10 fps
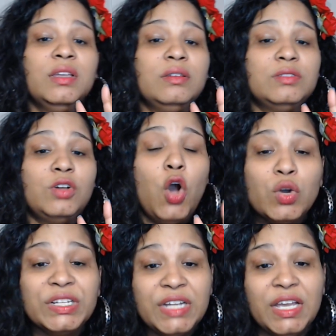
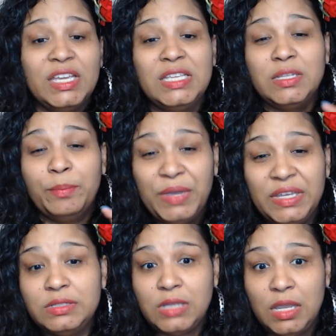Coconut is a big
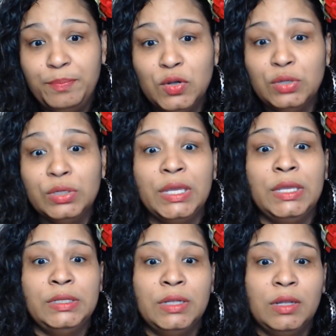staple
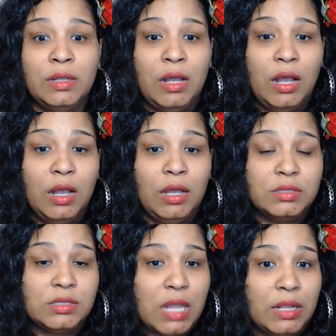in
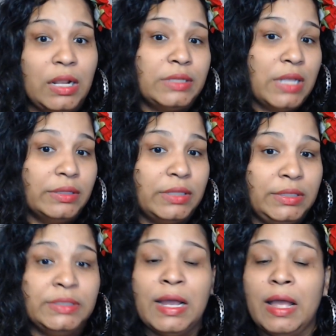like
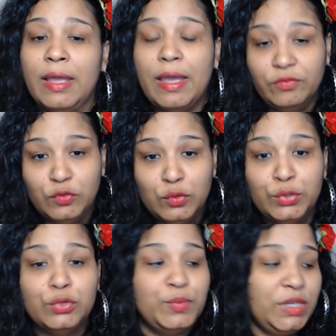Santeria and
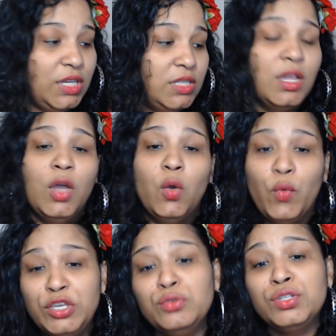Voodoo because we
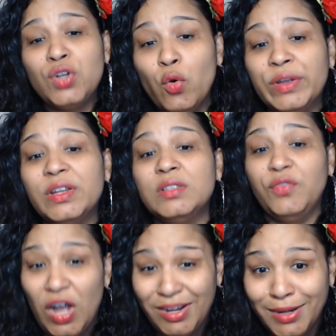use coconuts
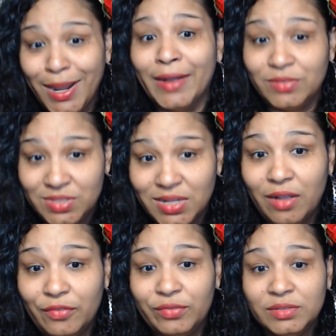for a lot of
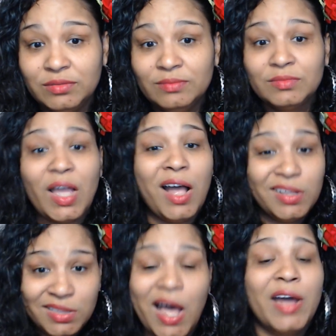stuff. a
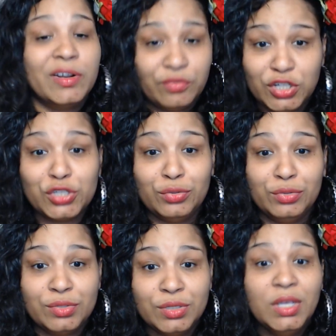lot of
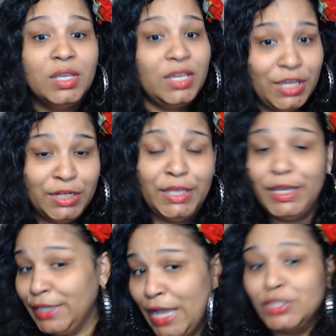rituals, healing
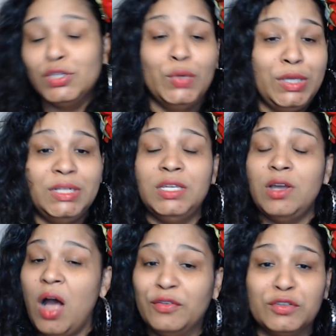and not so healing,
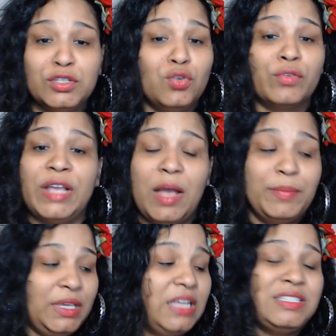offertory. I
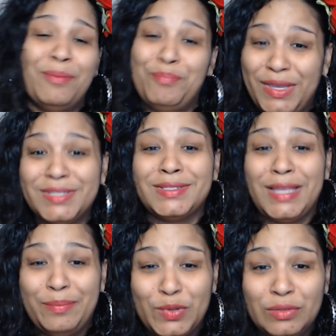mean, it's a big
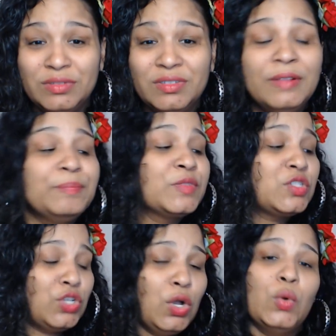staple.
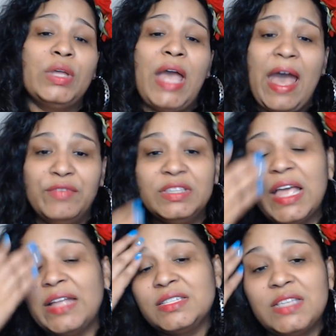So having
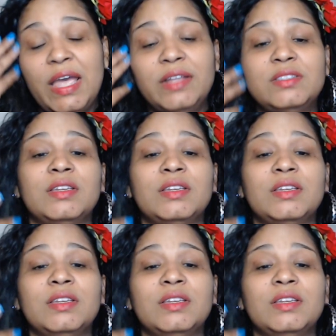that scent